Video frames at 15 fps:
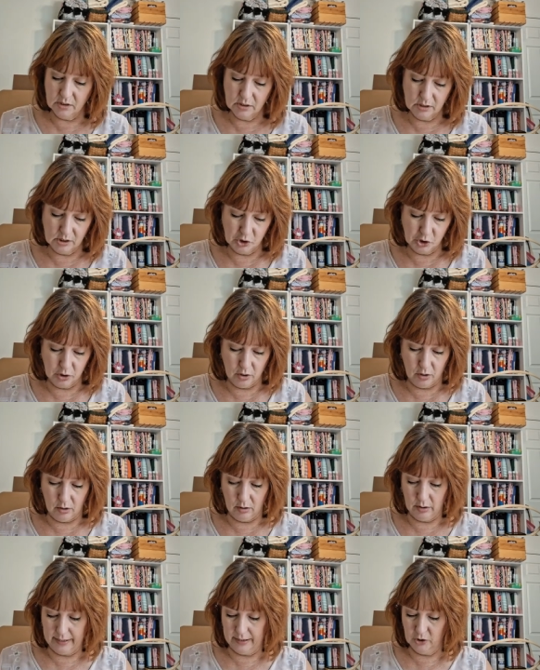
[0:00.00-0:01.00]
stitch
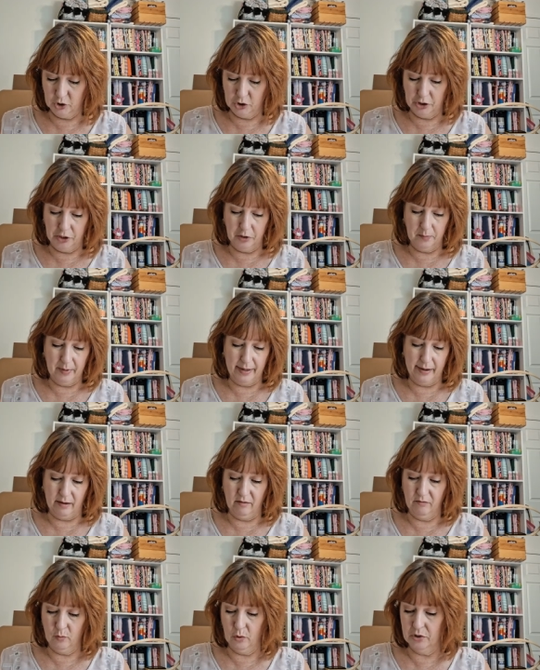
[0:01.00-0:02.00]
along last year by
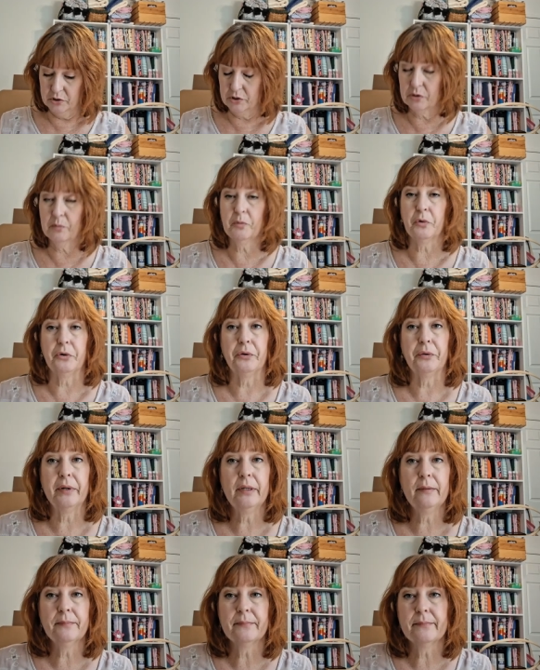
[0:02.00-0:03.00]
Al Forrest
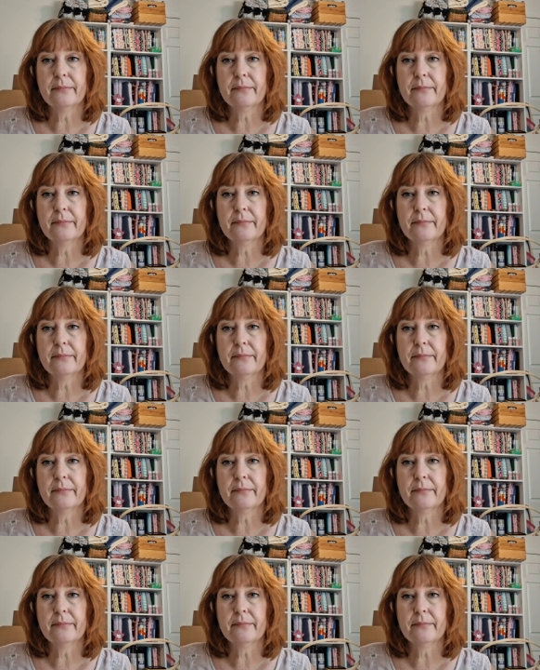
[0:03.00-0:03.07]
Embroidery.